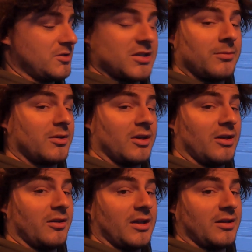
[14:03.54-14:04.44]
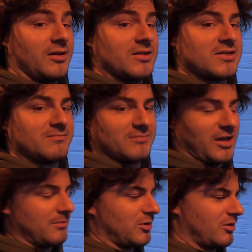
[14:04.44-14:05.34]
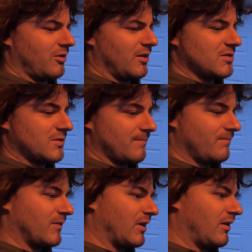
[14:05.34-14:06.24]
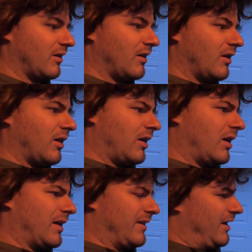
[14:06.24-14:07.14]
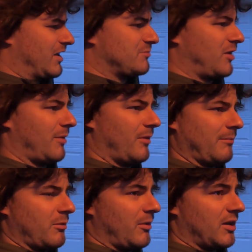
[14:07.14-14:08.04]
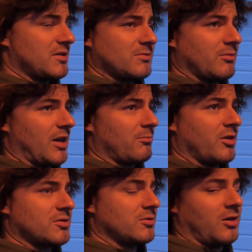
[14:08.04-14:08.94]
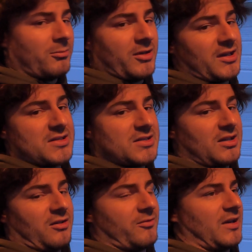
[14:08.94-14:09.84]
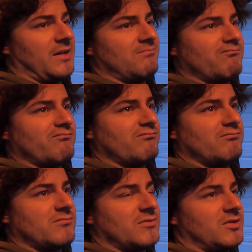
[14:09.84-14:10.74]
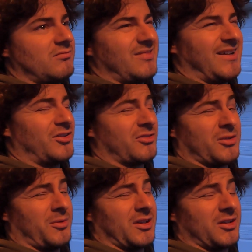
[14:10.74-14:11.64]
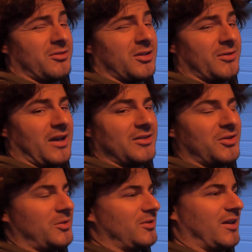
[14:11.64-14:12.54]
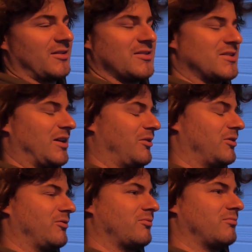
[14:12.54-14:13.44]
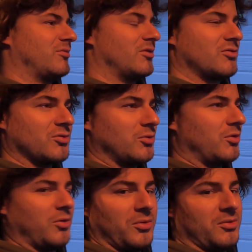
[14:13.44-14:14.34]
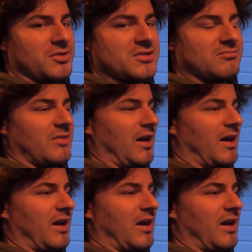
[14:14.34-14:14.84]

see what the hell that does. I'm curious. The X pipe might be making some back pressure all by itself. I don't really want to get rid of it. I don't like the sound of true duals,